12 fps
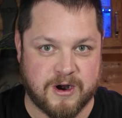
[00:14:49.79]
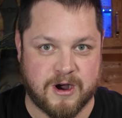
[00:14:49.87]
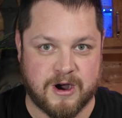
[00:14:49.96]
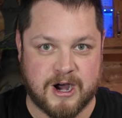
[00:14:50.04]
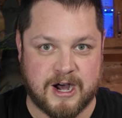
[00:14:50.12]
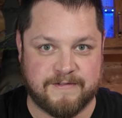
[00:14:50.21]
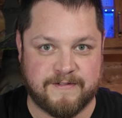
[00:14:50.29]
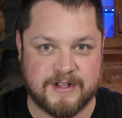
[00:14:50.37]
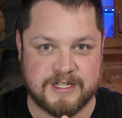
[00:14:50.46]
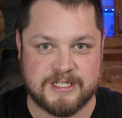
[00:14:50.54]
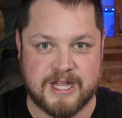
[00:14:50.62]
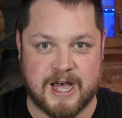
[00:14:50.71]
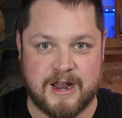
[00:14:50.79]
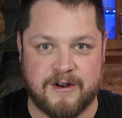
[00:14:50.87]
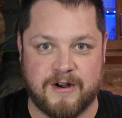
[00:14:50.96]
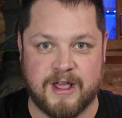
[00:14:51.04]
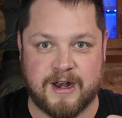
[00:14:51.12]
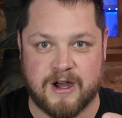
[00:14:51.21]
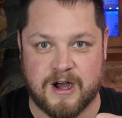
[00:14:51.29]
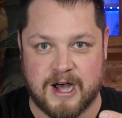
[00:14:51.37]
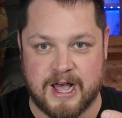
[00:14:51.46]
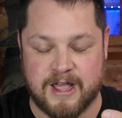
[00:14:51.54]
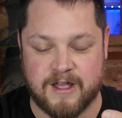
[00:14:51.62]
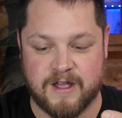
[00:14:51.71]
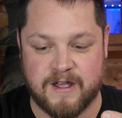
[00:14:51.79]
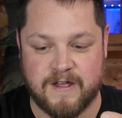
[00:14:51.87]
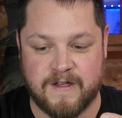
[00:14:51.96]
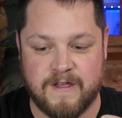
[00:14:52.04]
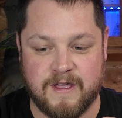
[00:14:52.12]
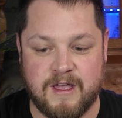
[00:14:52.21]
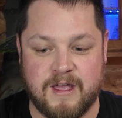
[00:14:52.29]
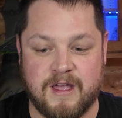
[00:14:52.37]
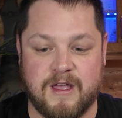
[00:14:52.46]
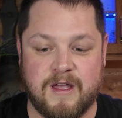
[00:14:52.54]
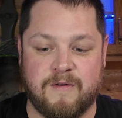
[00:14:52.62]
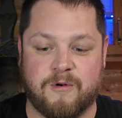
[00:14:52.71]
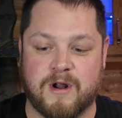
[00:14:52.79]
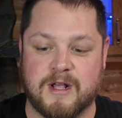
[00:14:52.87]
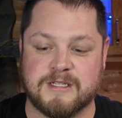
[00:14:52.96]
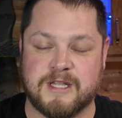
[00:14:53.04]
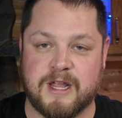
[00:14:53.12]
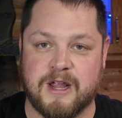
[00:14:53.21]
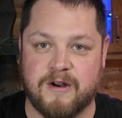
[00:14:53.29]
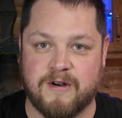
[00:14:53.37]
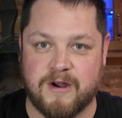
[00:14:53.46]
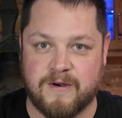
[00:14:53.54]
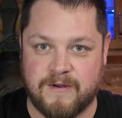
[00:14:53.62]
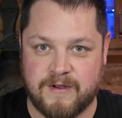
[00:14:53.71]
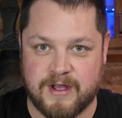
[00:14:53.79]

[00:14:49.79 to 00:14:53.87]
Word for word: are off, standard, and high. Whereas the Hero